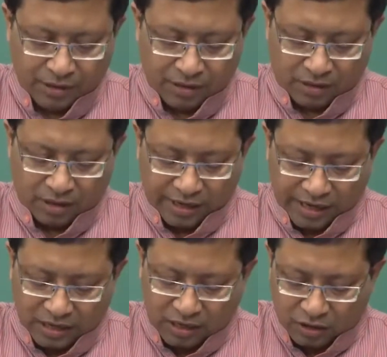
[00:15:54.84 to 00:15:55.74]
the
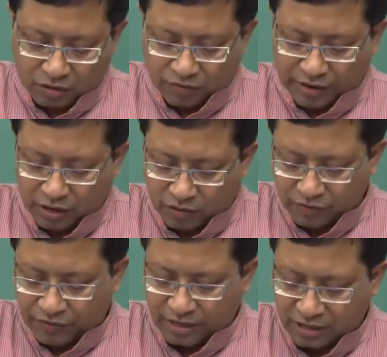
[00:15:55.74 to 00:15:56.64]
in control value of the
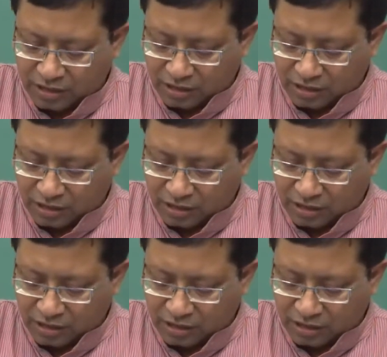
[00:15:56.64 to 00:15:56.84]
fraction